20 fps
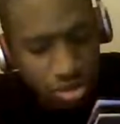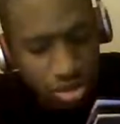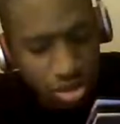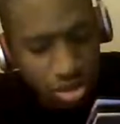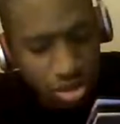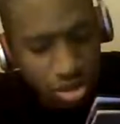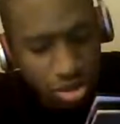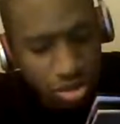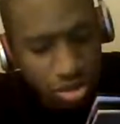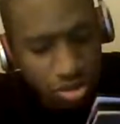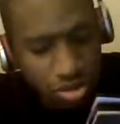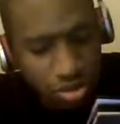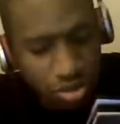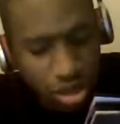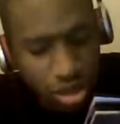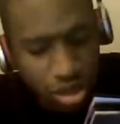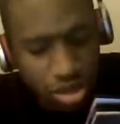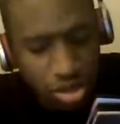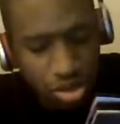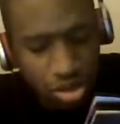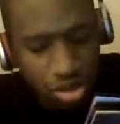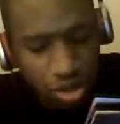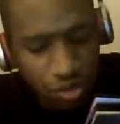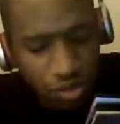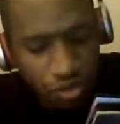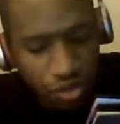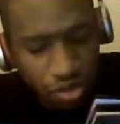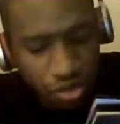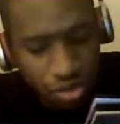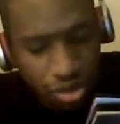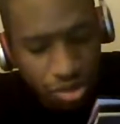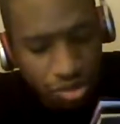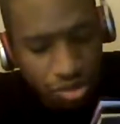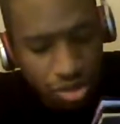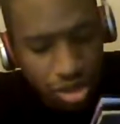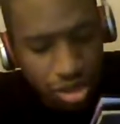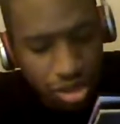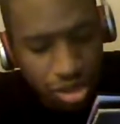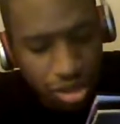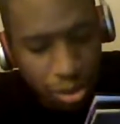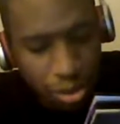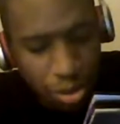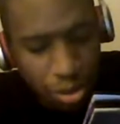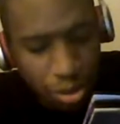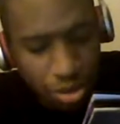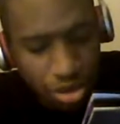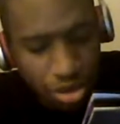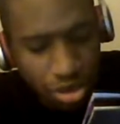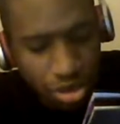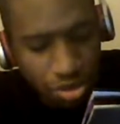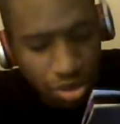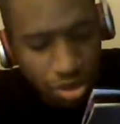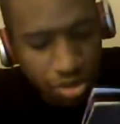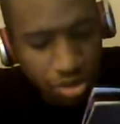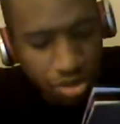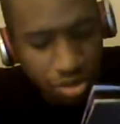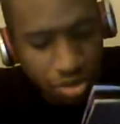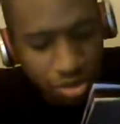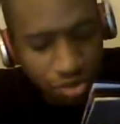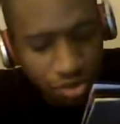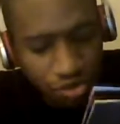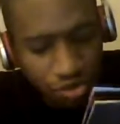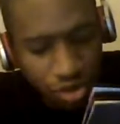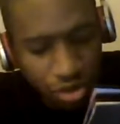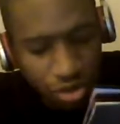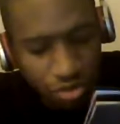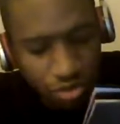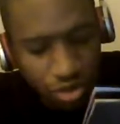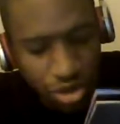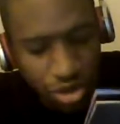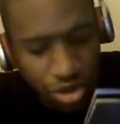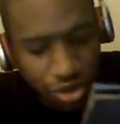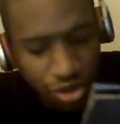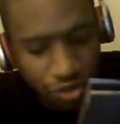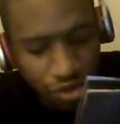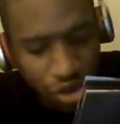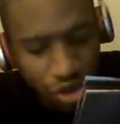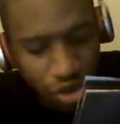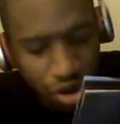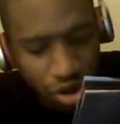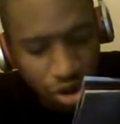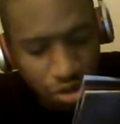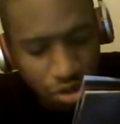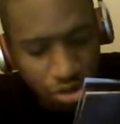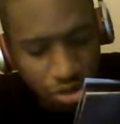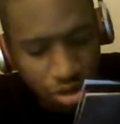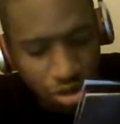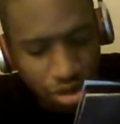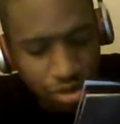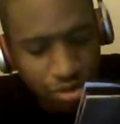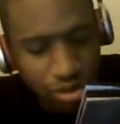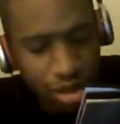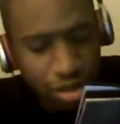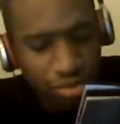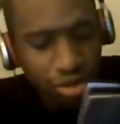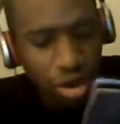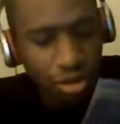You know for when you need to punch someone from really far away.